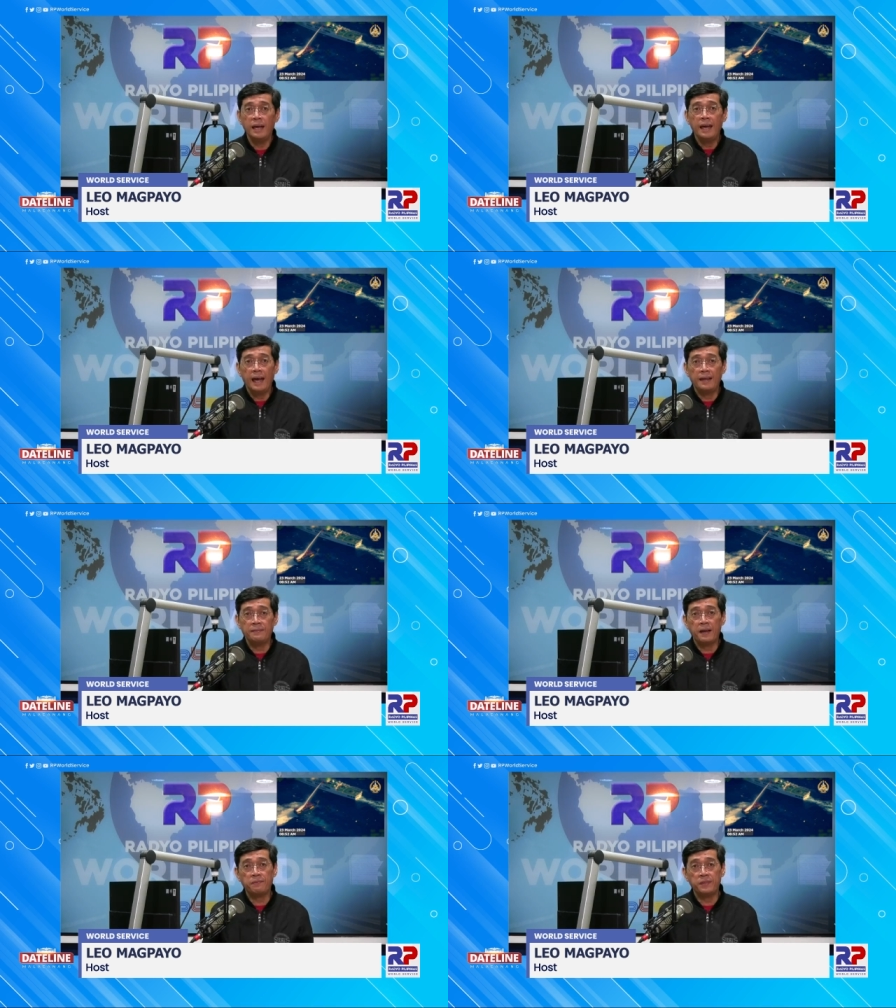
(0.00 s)
and
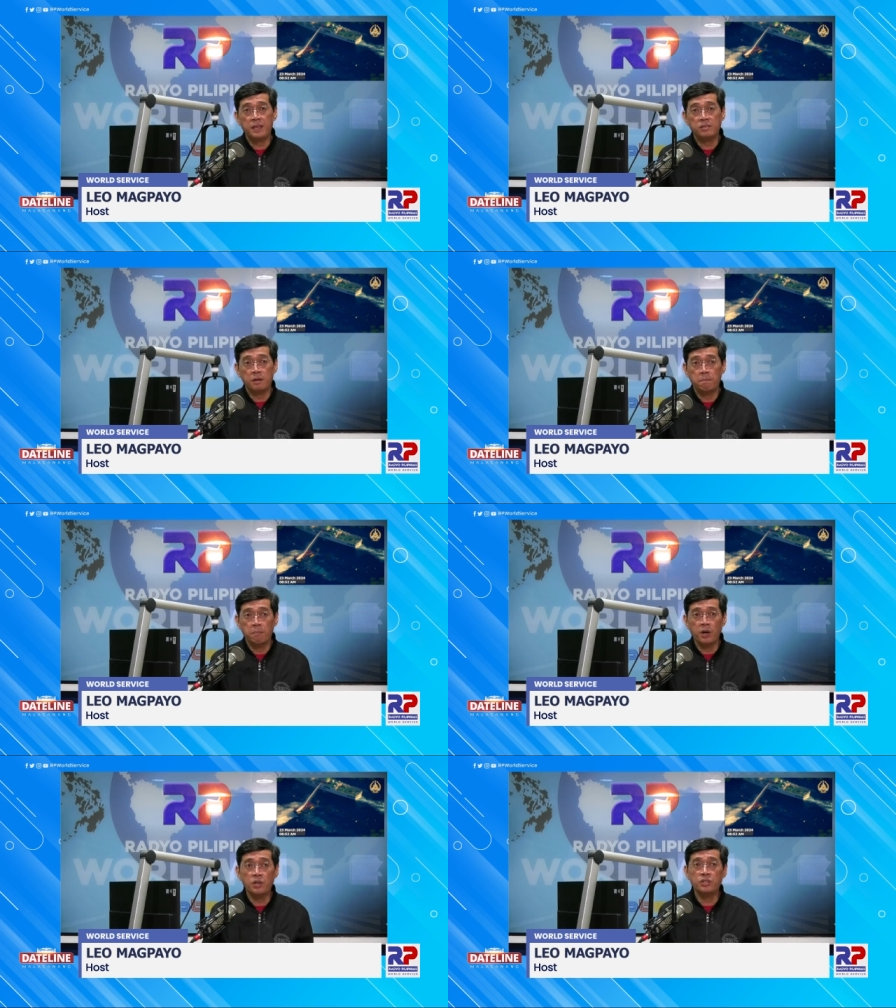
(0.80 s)
that the
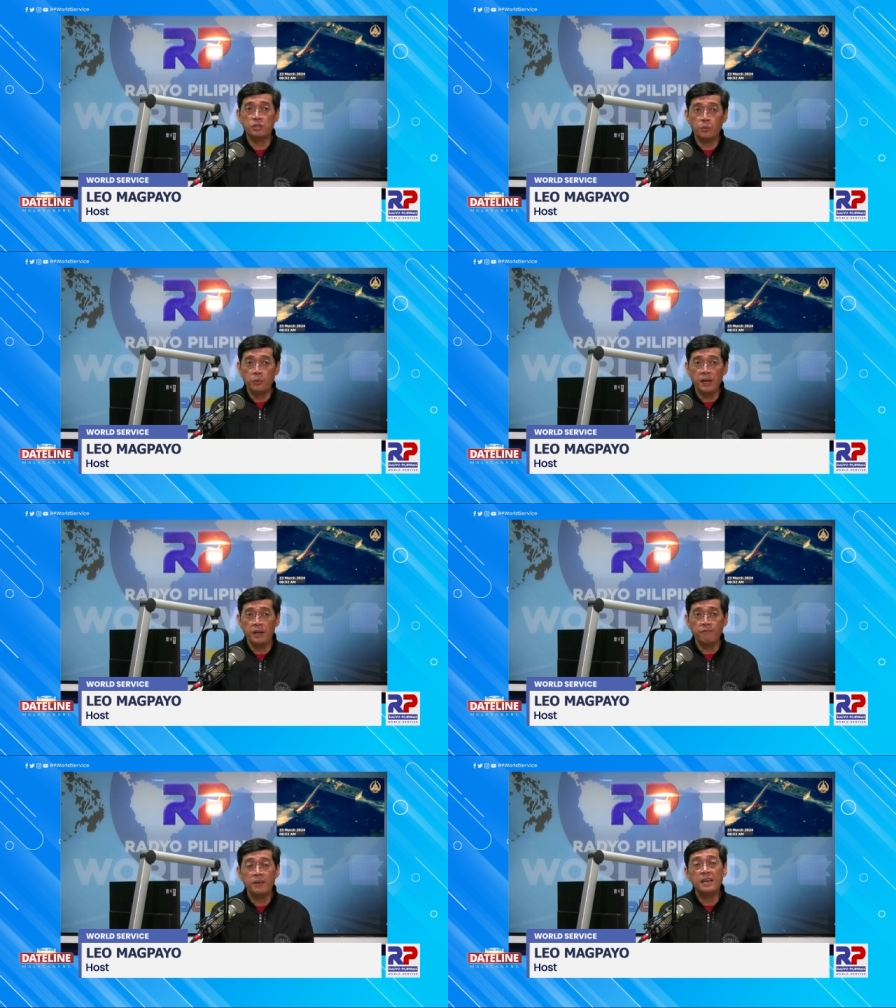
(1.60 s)
submerged
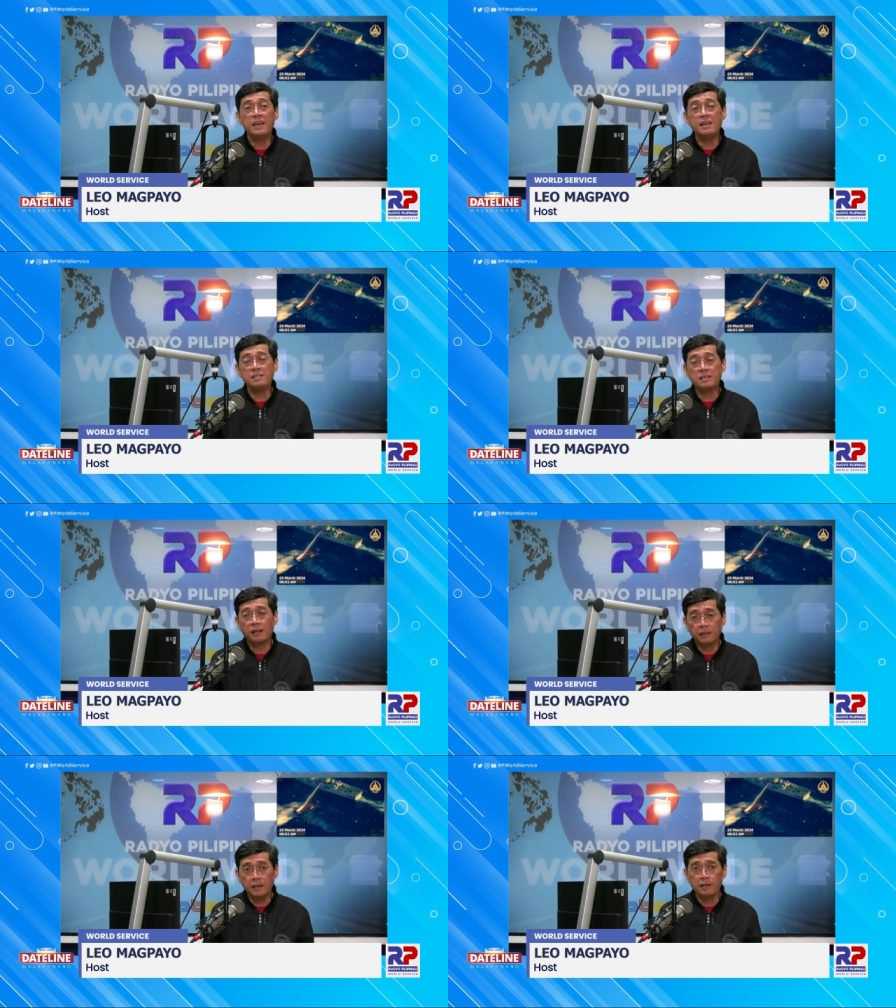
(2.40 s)
reef is
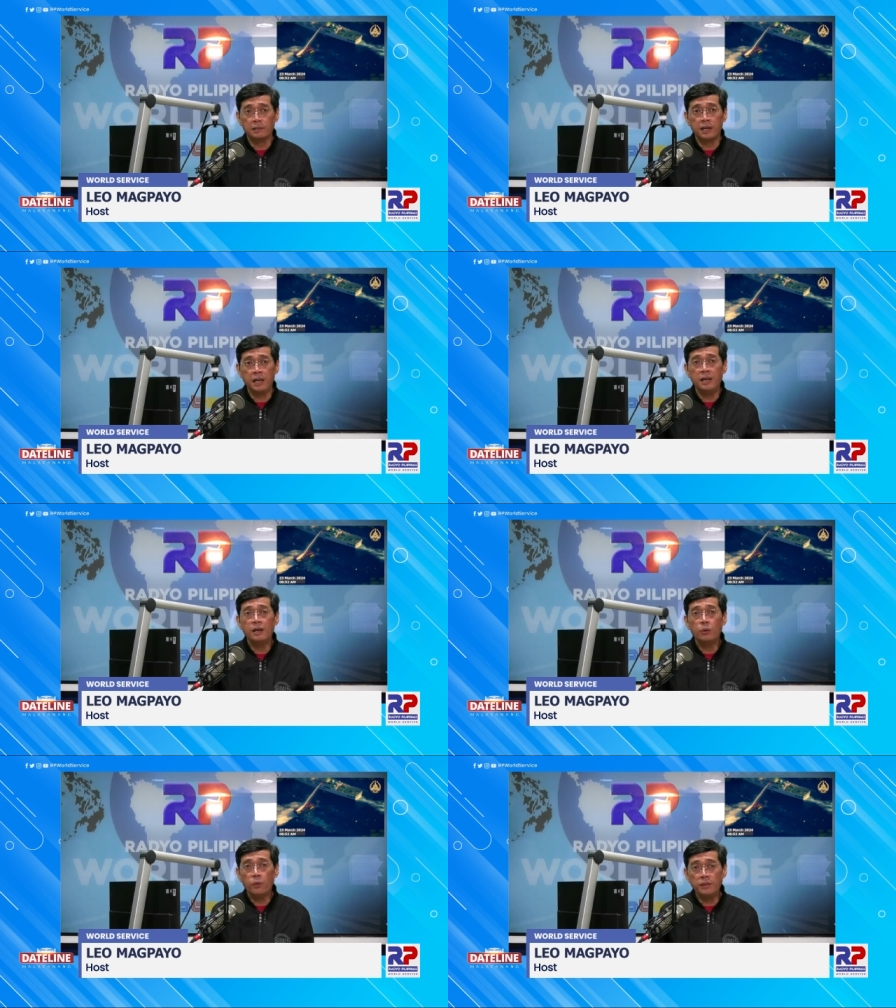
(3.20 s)
clearly
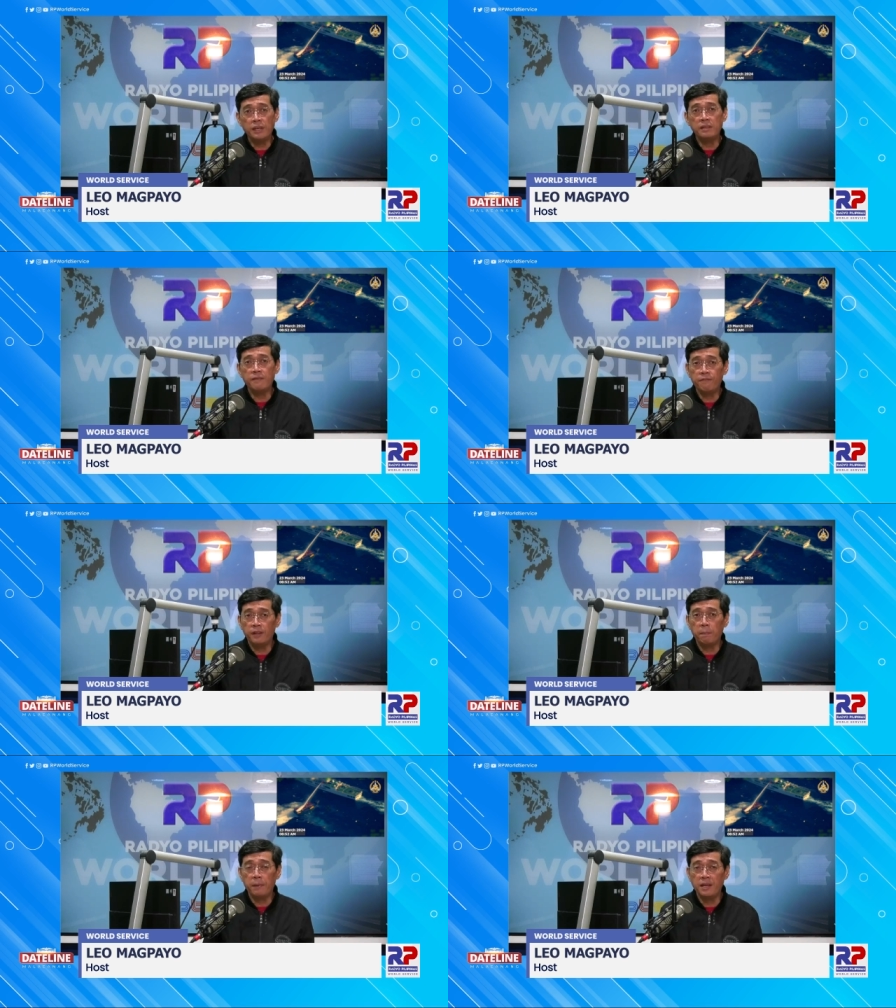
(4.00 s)
within the
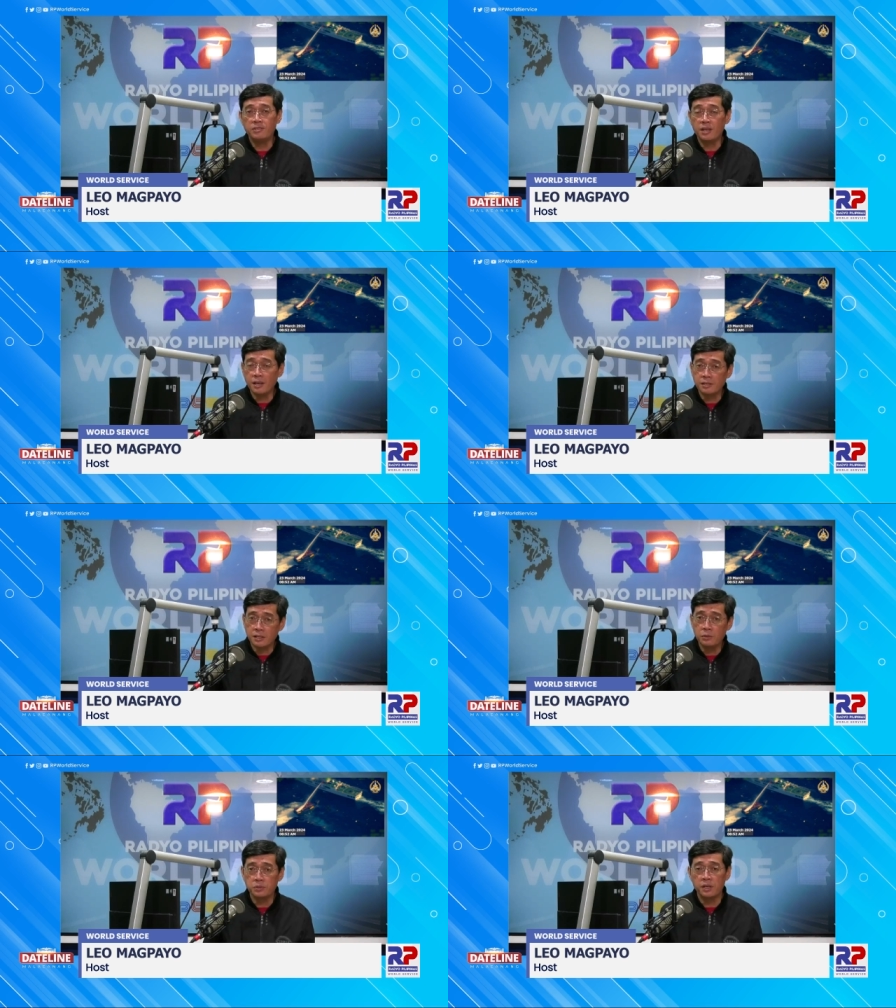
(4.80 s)
Philippines'
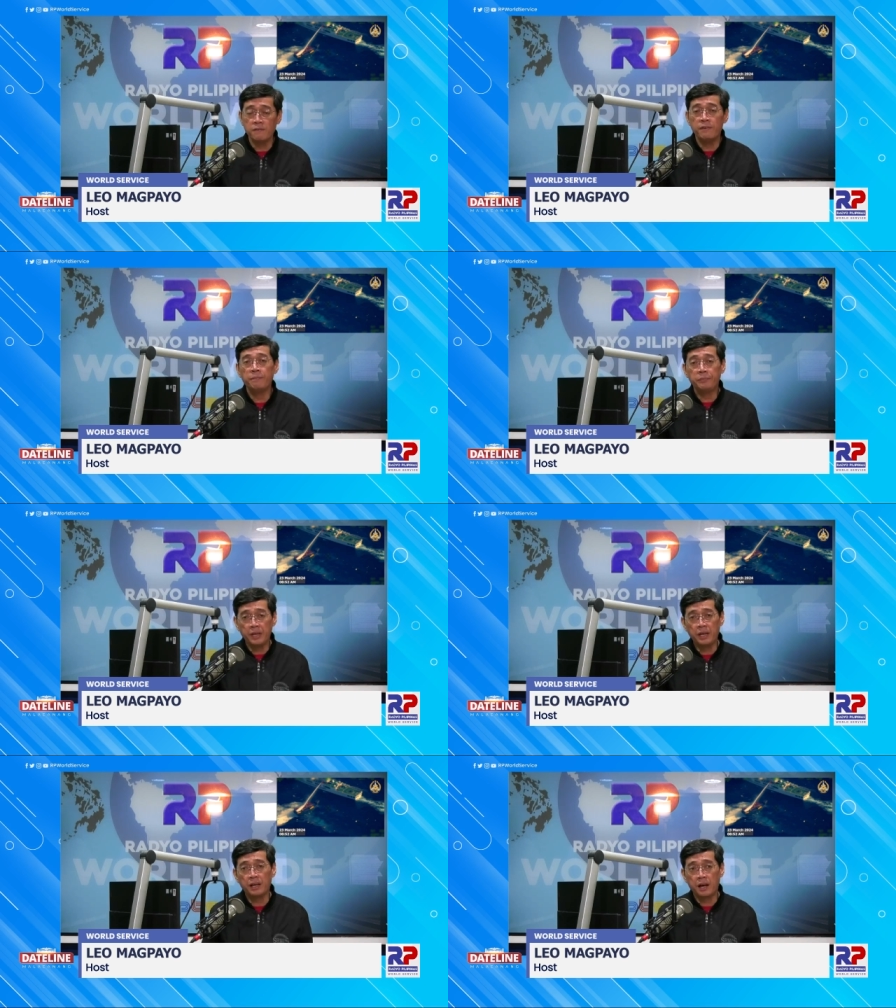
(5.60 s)
exclusive
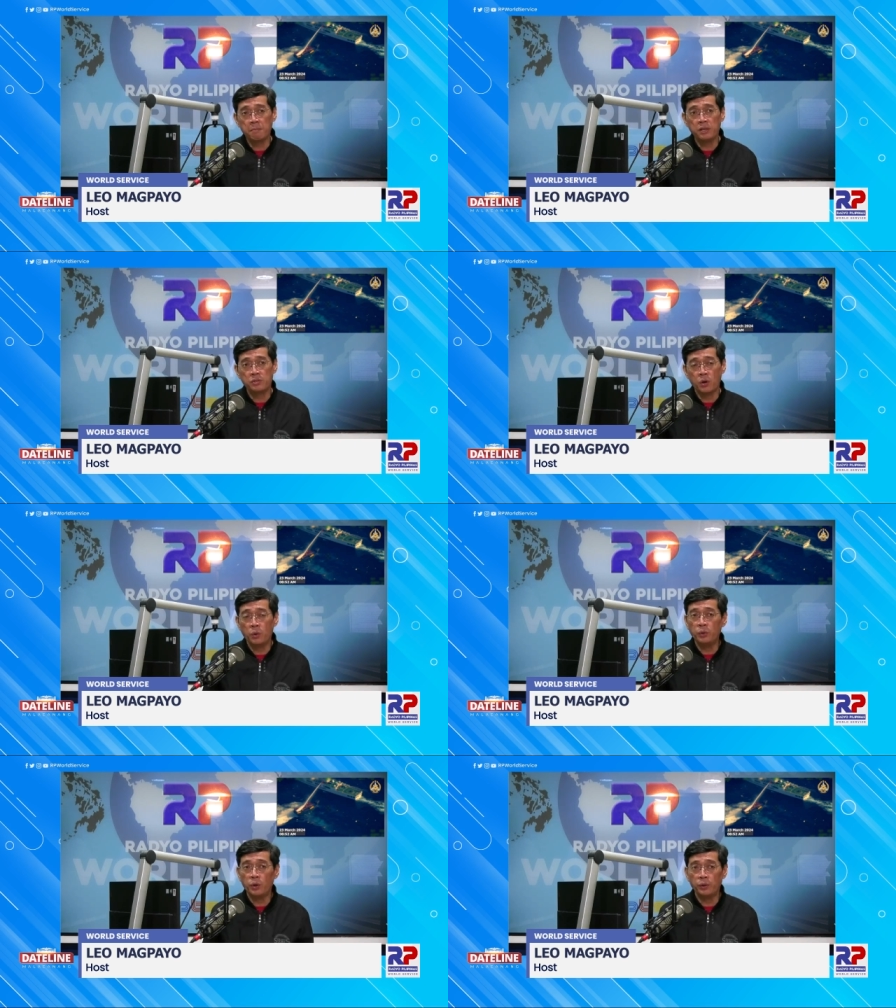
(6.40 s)
economic
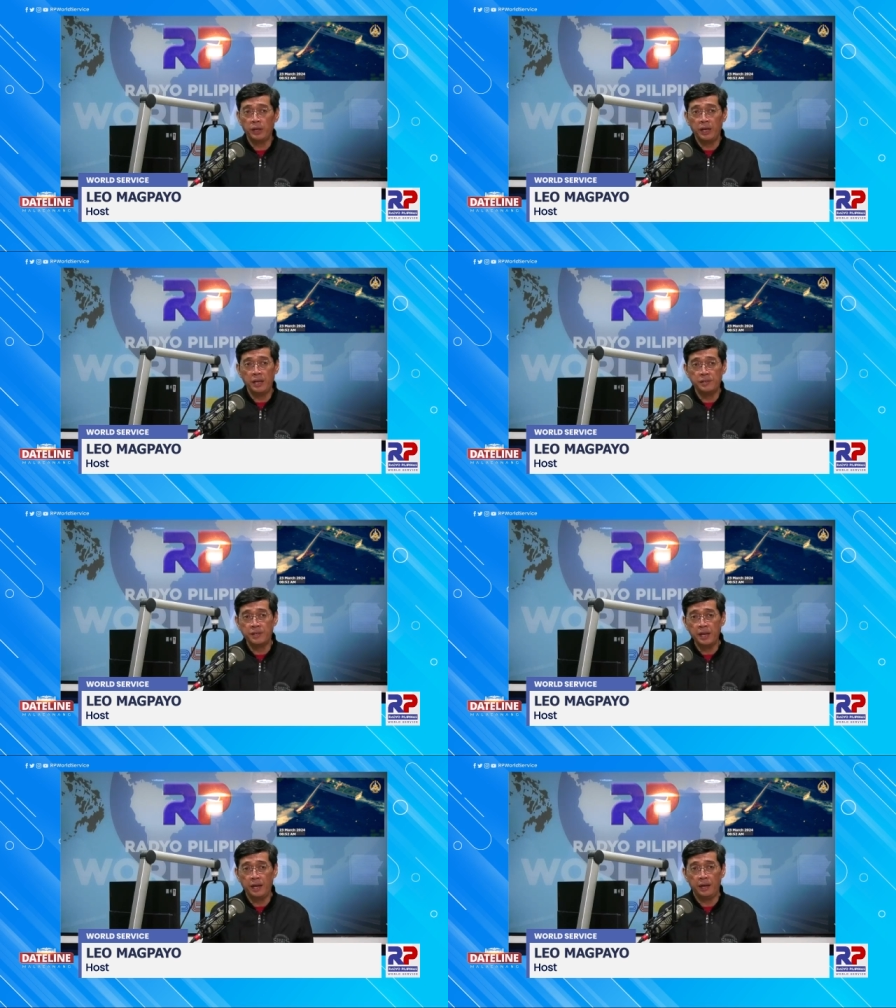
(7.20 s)
zone or
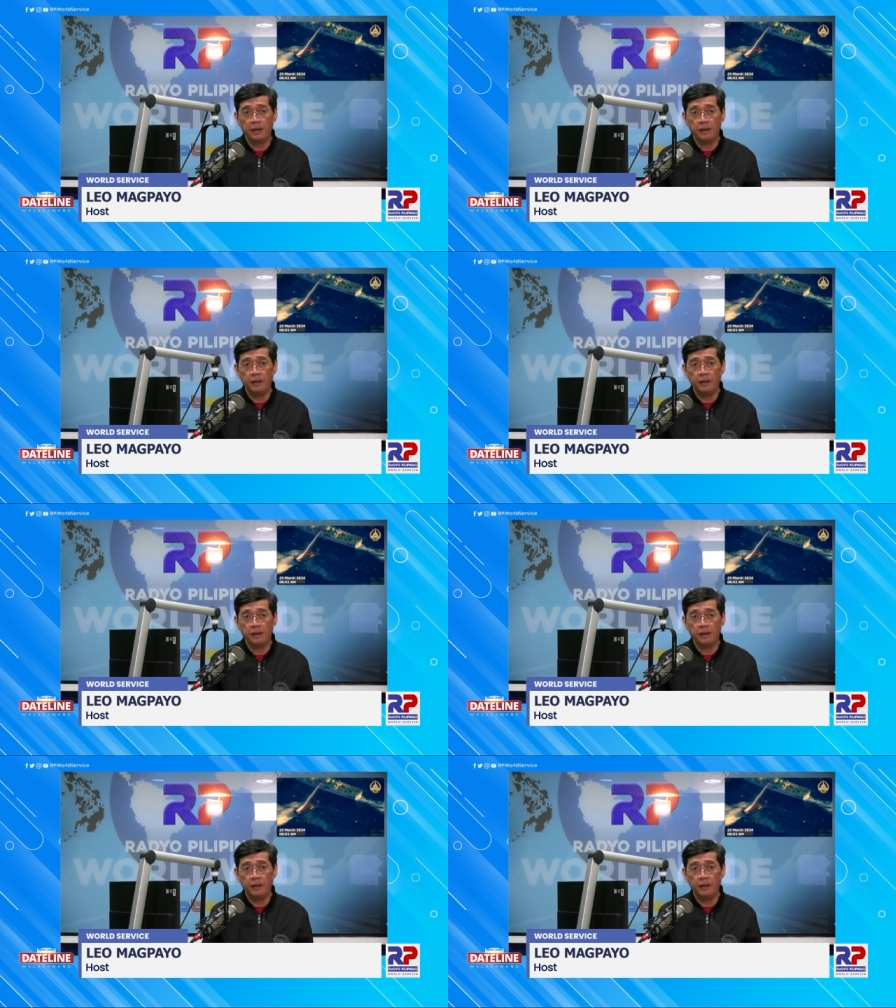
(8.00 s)
EEZ.